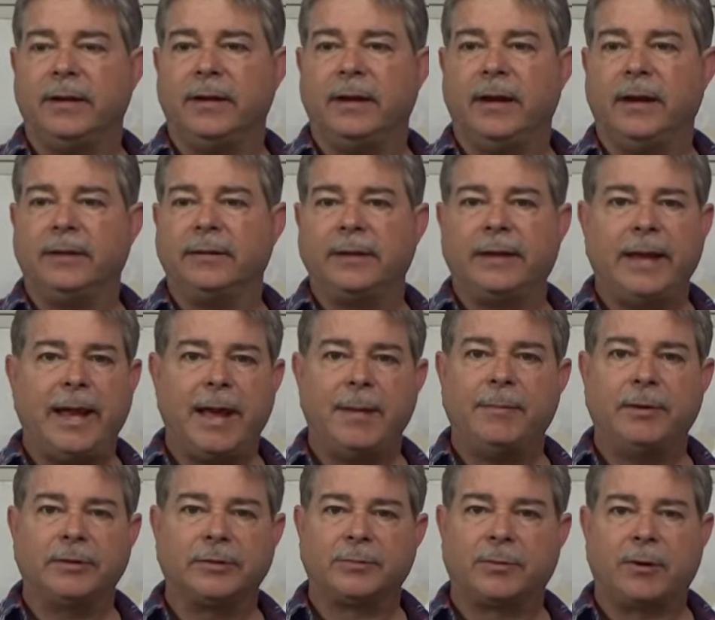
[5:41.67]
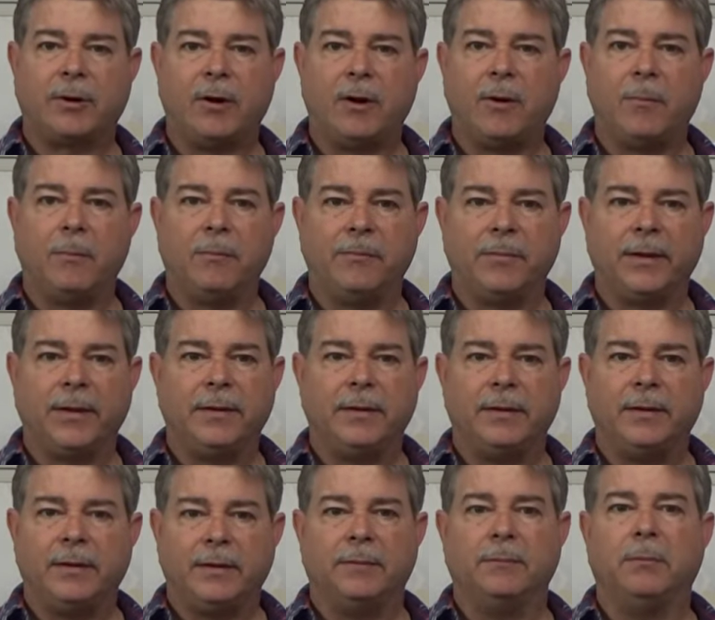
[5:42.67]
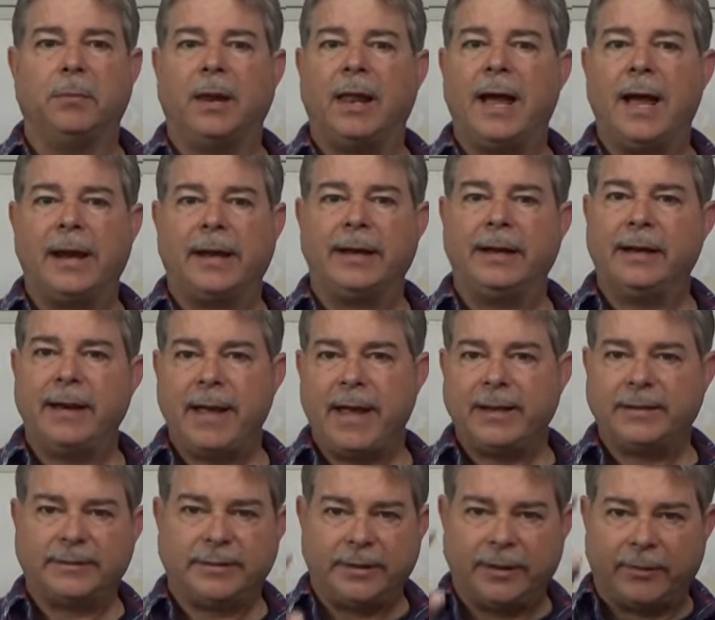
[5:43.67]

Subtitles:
And the cabinets were all black and nasty